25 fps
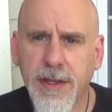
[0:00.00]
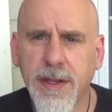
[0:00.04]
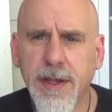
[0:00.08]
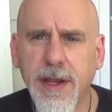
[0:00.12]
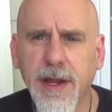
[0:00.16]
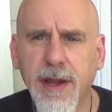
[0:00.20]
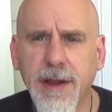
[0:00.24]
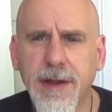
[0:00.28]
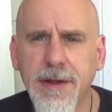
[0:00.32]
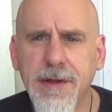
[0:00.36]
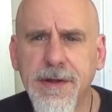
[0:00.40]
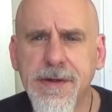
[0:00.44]

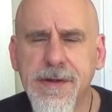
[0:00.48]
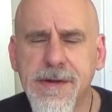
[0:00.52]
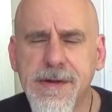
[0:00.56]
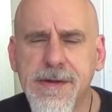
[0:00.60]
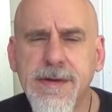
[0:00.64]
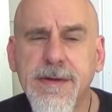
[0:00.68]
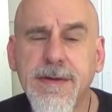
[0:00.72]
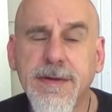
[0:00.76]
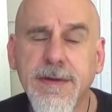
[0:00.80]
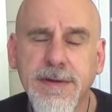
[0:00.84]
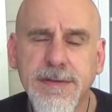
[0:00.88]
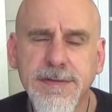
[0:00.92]
Yeah.
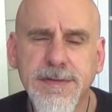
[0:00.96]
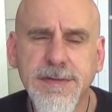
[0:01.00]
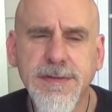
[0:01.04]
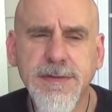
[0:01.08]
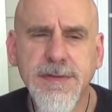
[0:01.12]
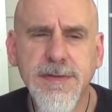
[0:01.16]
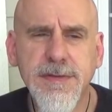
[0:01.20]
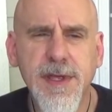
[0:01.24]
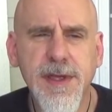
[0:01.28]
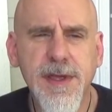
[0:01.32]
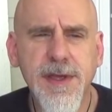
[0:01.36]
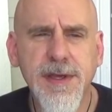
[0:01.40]

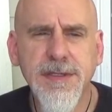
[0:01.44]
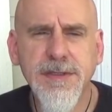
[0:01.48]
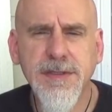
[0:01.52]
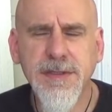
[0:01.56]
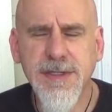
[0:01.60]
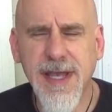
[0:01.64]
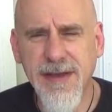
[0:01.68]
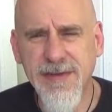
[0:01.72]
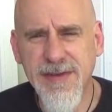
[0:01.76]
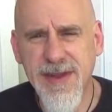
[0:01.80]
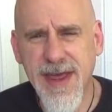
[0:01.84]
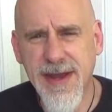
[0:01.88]

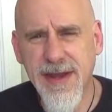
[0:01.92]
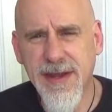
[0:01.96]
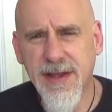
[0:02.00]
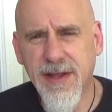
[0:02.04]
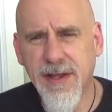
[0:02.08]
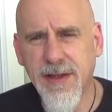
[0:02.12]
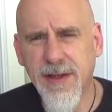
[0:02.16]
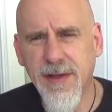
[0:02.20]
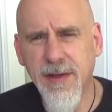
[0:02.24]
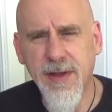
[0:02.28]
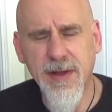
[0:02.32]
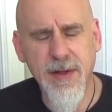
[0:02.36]
I haven't
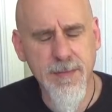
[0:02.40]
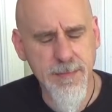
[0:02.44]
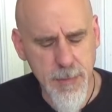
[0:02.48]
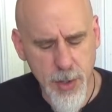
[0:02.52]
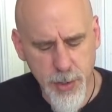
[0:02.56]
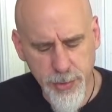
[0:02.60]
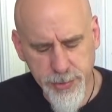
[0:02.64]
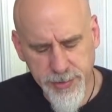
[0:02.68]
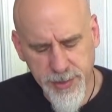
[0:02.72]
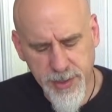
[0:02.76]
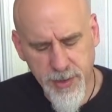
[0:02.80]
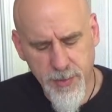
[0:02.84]
had a, a
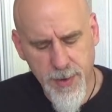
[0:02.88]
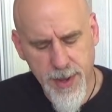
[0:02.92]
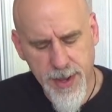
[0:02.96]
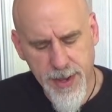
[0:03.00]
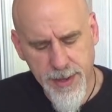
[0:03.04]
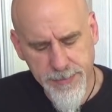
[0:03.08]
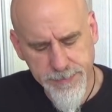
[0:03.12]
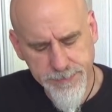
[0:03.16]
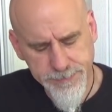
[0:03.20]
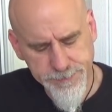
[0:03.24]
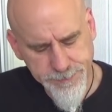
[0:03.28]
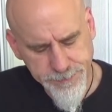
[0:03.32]
motor in a
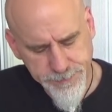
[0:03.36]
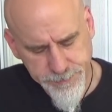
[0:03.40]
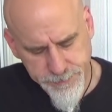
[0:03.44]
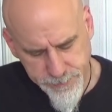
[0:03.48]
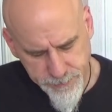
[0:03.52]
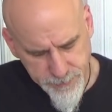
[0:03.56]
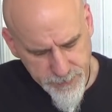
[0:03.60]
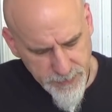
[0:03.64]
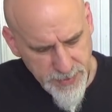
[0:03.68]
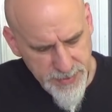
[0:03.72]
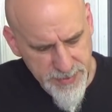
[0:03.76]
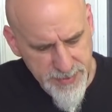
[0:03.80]
while.
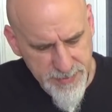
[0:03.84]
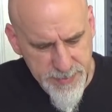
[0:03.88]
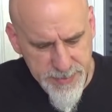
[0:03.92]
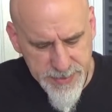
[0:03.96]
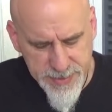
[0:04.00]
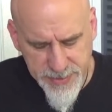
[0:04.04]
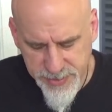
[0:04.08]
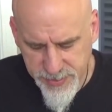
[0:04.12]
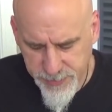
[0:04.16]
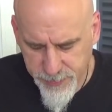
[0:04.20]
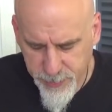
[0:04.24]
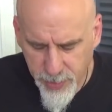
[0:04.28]
They've been
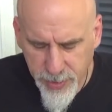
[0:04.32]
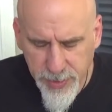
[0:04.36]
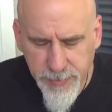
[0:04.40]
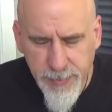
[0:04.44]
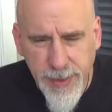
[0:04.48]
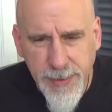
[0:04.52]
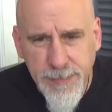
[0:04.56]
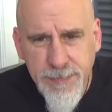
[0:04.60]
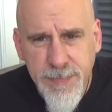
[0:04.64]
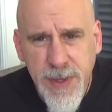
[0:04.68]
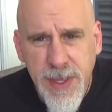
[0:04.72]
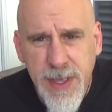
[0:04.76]
disappointing
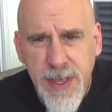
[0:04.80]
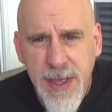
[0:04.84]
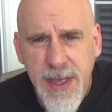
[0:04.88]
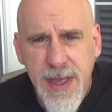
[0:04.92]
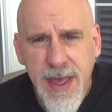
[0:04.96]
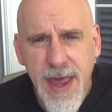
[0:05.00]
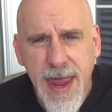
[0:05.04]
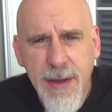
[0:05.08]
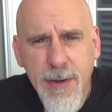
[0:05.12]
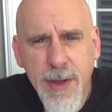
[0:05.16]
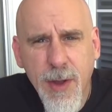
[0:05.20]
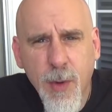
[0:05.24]
me.
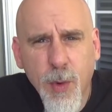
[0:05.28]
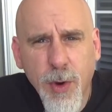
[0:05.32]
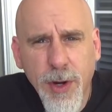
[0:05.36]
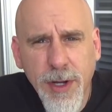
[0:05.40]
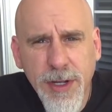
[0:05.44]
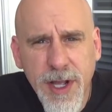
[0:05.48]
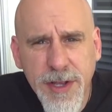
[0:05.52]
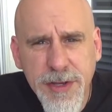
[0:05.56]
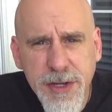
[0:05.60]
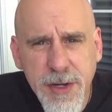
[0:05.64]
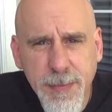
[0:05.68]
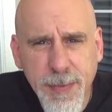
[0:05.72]
Anyway,
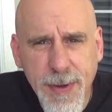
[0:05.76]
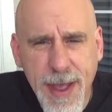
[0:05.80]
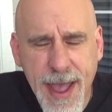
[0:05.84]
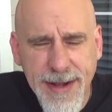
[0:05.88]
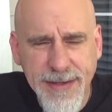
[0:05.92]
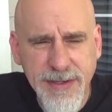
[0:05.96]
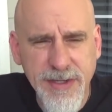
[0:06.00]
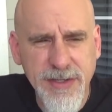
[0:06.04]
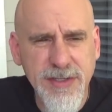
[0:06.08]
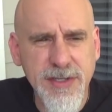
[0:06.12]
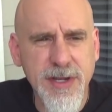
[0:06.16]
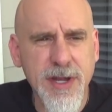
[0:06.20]
work on your
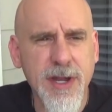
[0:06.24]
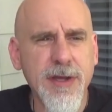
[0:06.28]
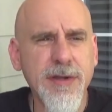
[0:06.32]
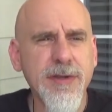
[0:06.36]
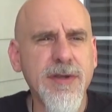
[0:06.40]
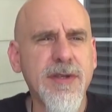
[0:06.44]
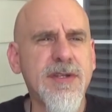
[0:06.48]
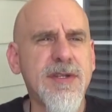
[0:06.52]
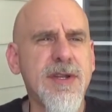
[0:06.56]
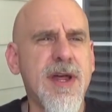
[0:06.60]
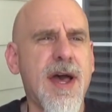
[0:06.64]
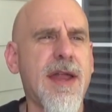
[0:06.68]
practice. You know,
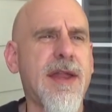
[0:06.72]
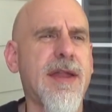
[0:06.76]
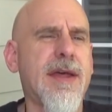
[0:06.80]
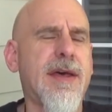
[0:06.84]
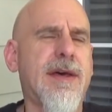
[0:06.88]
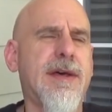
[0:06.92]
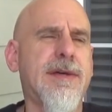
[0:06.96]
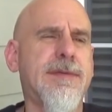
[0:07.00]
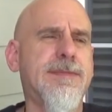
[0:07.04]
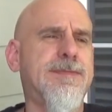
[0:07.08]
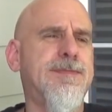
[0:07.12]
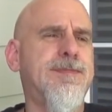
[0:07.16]
it's not
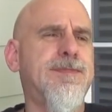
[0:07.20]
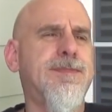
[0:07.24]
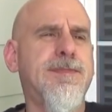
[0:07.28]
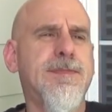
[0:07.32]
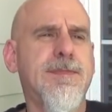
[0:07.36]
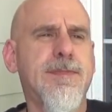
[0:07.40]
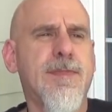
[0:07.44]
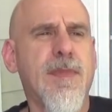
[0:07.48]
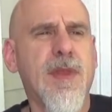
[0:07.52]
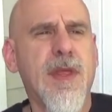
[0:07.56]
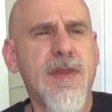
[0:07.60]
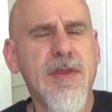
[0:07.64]
a.
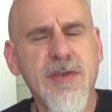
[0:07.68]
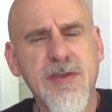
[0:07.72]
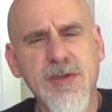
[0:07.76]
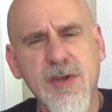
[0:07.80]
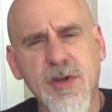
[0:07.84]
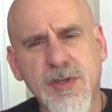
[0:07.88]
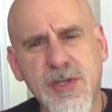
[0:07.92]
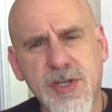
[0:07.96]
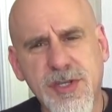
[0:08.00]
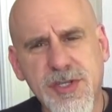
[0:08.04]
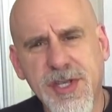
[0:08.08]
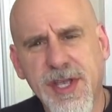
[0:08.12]
There's
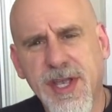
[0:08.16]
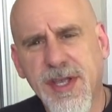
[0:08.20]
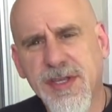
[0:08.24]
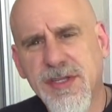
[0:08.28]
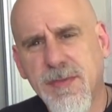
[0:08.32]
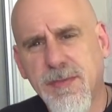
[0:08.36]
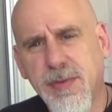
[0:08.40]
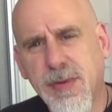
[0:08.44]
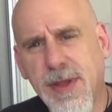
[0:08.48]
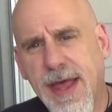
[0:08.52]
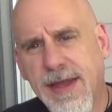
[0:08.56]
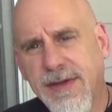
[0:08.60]
no such thing as
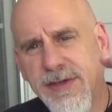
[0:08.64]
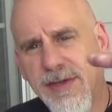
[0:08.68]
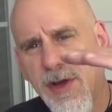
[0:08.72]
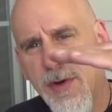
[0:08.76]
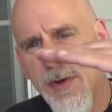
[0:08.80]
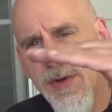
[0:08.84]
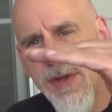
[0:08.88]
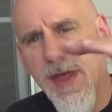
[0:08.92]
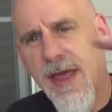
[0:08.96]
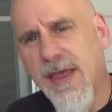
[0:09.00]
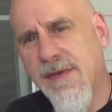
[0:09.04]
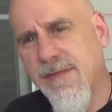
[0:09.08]
a
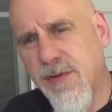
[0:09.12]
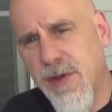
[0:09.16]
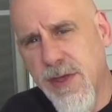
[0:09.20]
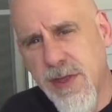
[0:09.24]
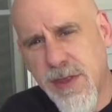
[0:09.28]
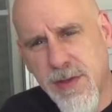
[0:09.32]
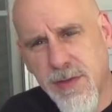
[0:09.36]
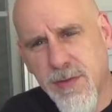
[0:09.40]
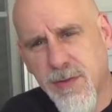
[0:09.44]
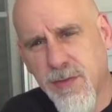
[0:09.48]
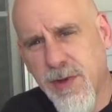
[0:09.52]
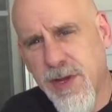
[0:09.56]
plateau in life. We
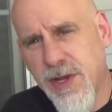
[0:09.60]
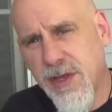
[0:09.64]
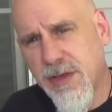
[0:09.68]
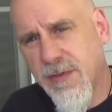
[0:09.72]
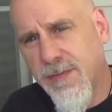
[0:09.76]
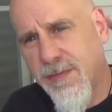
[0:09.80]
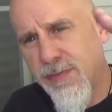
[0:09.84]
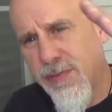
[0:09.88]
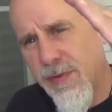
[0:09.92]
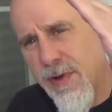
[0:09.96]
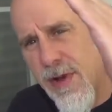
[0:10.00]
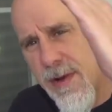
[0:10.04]
either, we're
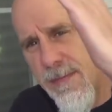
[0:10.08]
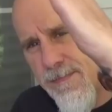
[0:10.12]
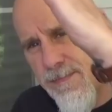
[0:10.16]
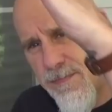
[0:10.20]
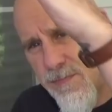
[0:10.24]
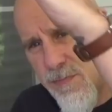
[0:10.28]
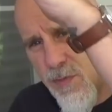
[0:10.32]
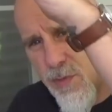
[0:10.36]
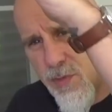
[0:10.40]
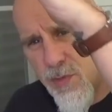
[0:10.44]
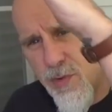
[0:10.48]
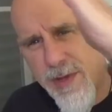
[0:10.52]
either pro,
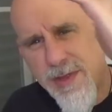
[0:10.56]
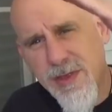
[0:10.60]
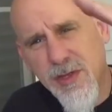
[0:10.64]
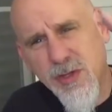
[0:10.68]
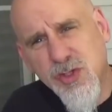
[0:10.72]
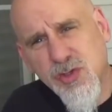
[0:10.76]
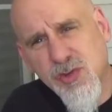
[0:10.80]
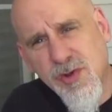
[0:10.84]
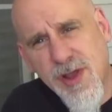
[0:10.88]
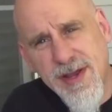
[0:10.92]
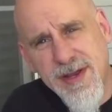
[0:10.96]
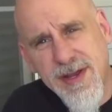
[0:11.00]
we're either
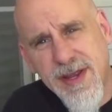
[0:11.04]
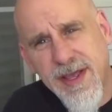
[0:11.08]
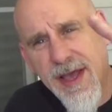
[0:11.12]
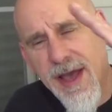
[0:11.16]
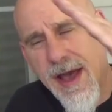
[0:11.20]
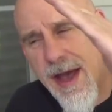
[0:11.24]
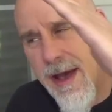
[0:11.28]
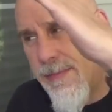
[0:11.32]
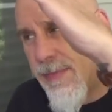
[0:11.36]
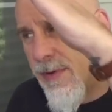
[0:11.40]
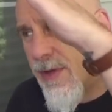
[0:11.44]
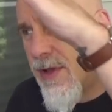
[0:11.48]
trending
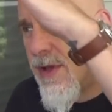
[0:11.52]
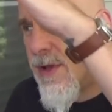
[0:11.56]
up